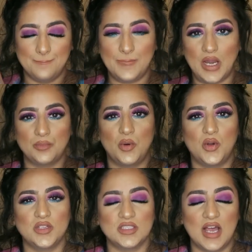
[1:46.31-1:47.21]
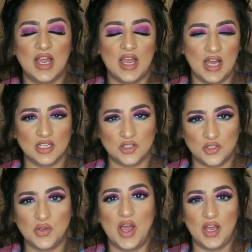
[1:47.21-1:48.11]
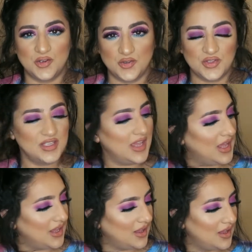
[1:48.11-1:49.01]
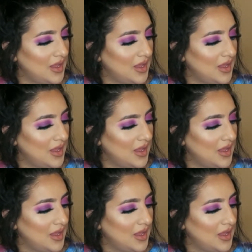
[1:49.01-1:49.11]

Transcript: bad boys I had to had to get